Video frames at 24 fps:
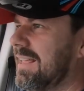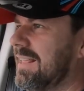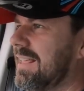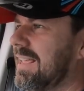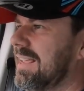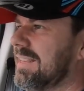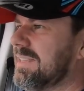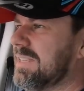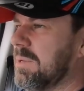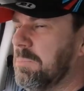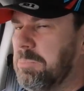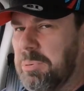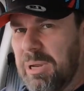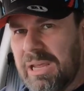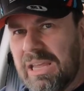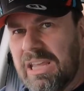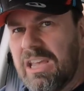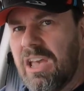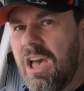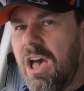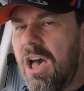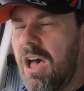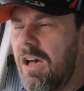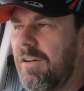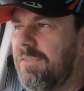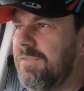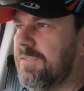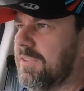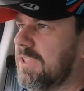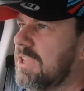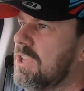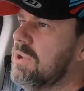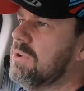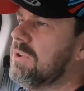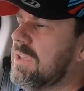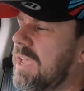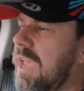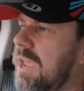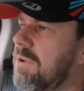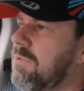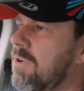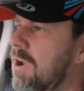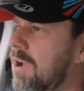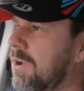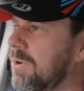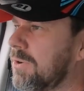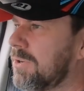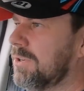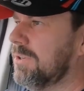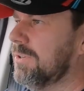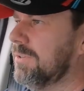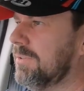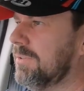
It's a big car for the UK road.